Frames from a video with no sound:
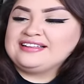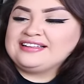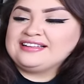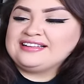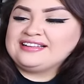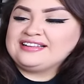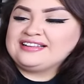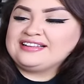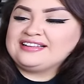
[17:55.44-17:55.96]

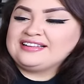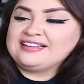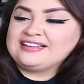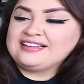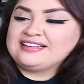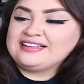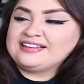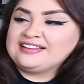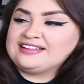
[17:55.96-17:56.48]

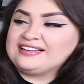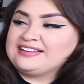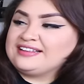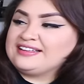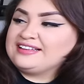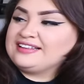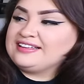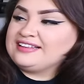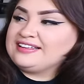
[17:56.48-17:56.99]

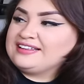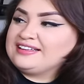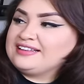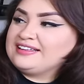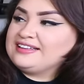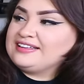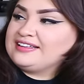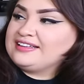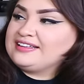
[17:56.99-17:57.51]

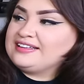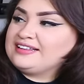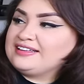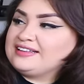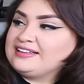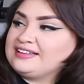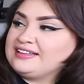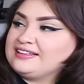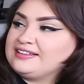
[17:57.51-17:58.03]

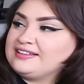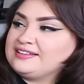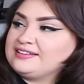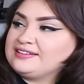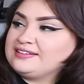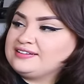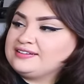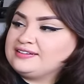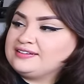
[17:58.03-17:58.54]

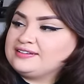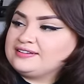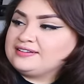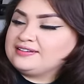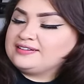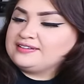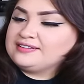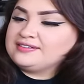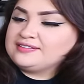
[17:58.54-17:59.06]

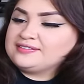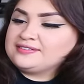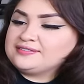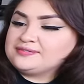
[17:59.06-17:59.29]
(silent)